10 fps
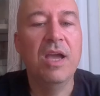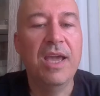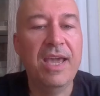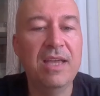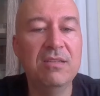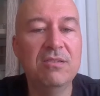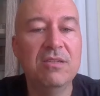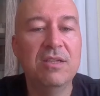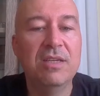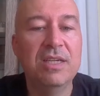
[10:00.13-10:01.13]
And
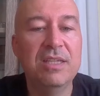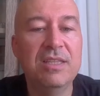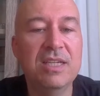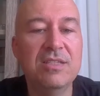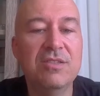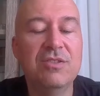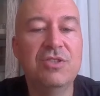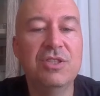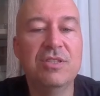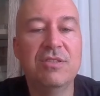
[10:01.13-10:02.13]
it doesn't
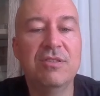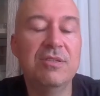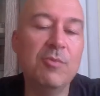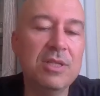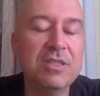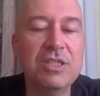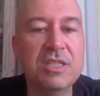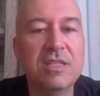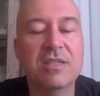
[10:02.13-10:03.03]
just, well, it just